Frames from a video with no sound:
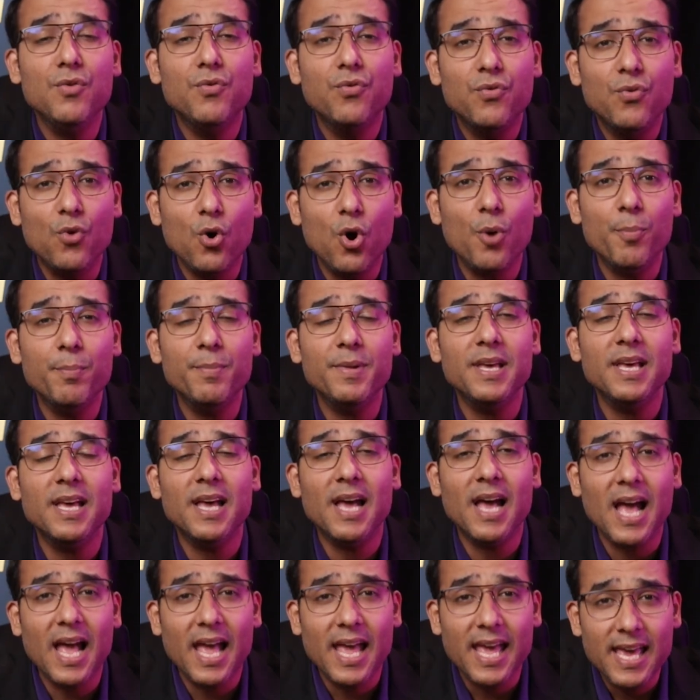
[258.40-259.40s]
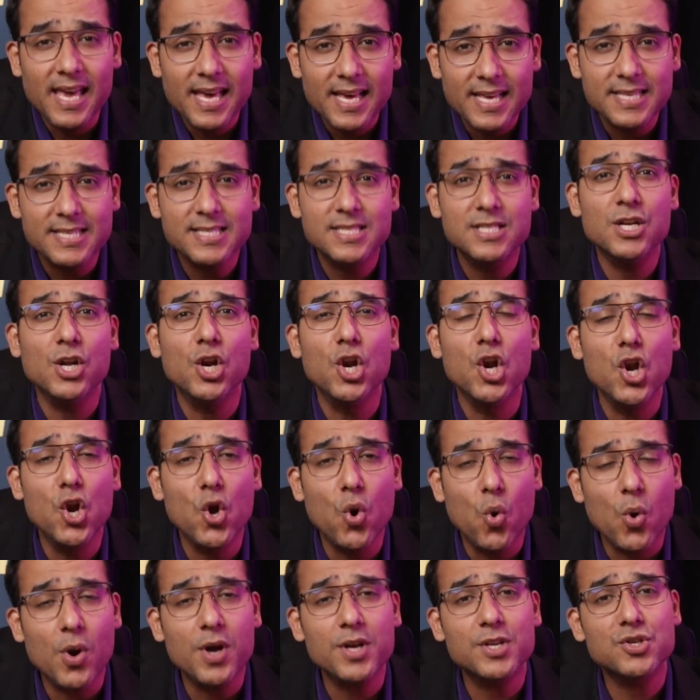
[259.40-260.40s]
form is the
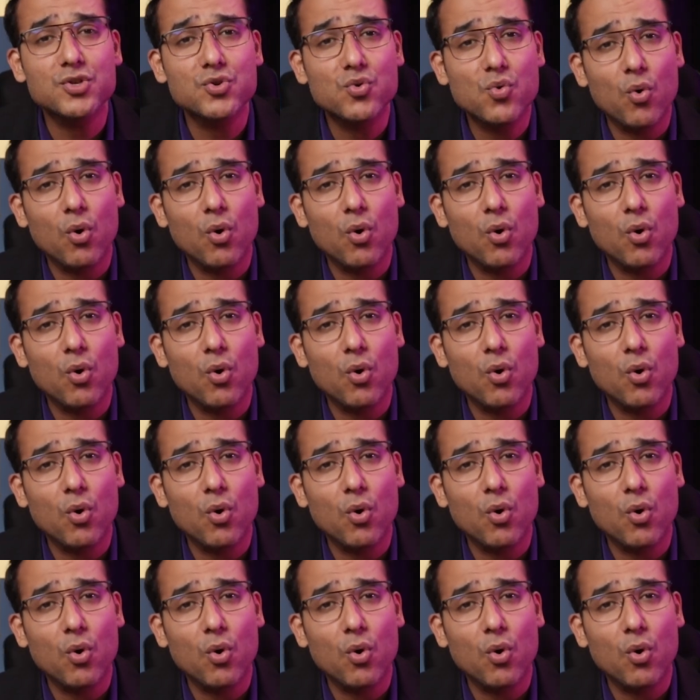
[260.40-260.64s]
lowest